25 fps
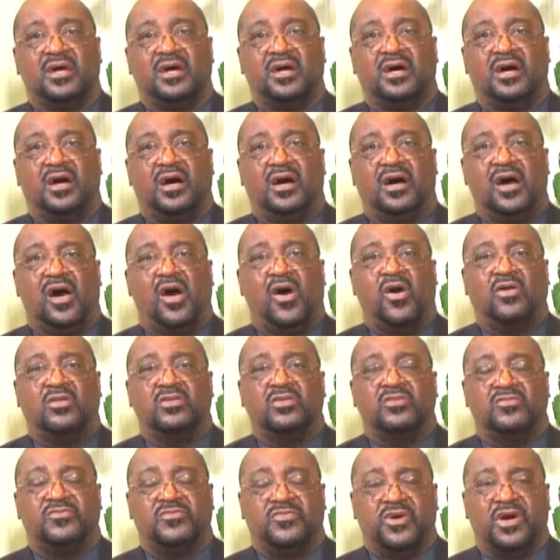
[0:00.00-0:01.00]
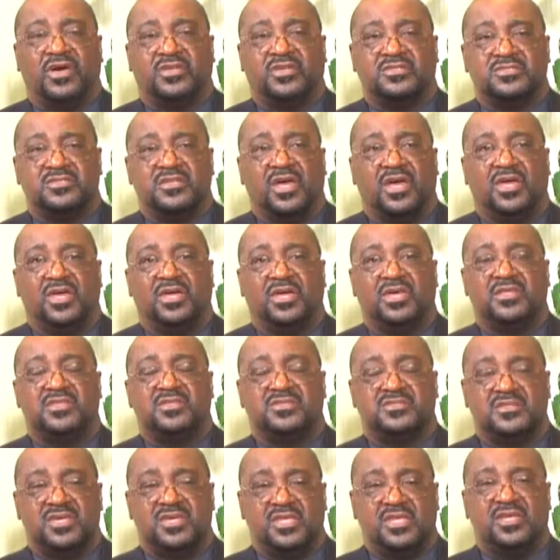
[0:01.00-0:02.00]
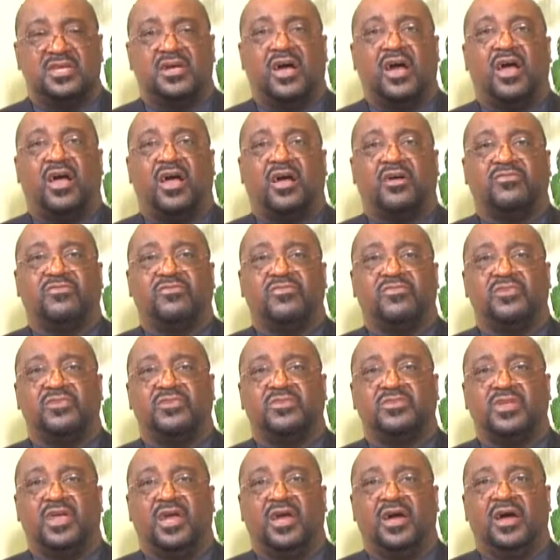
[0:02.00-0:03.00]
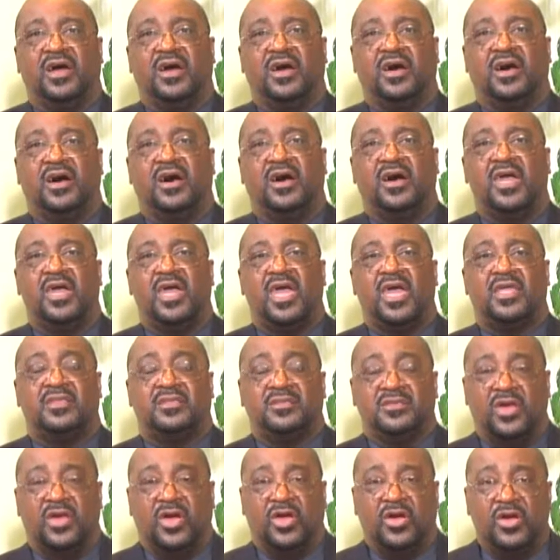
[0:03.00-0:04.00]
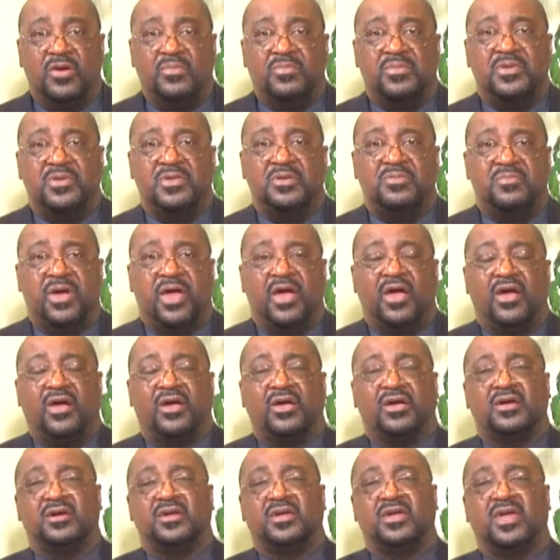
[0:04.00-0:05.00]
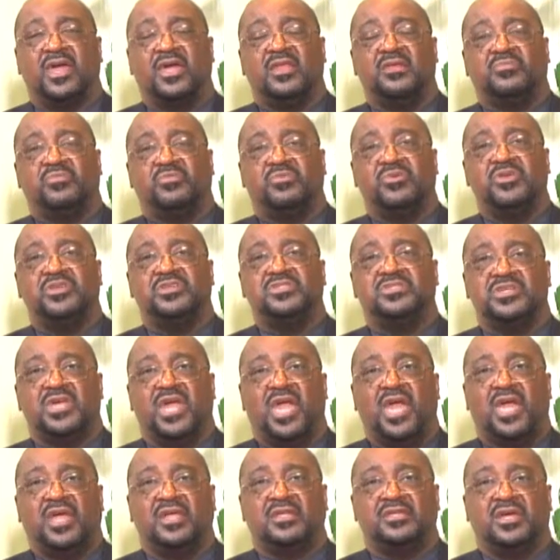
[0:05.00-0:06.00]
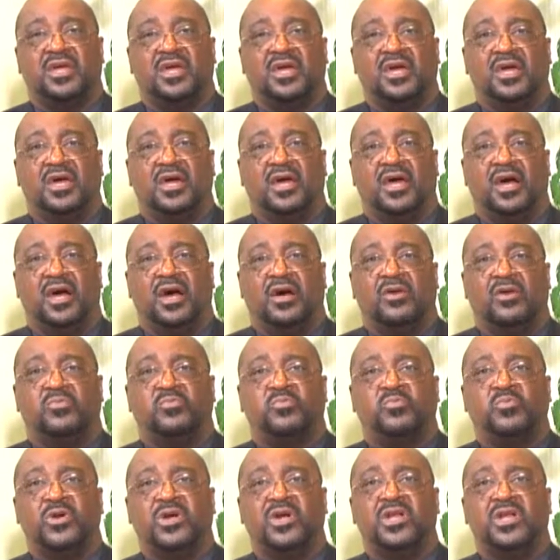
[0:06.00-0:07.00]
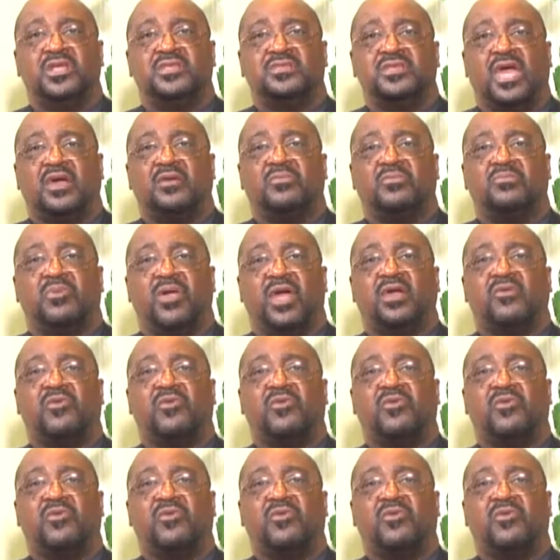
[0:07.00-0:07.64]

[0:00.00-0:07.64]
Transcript: all of us in the city of Hartford and urban America can appreciate. We're going to take a break